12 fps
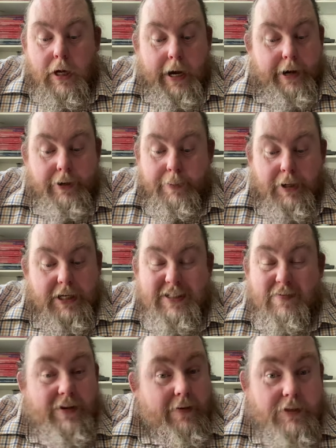only because
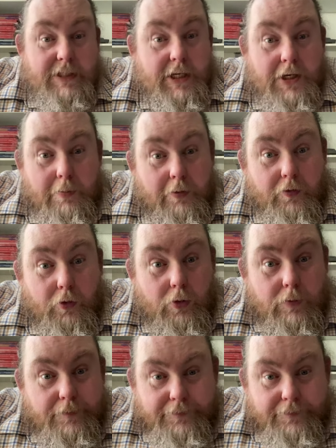I've never seen it before,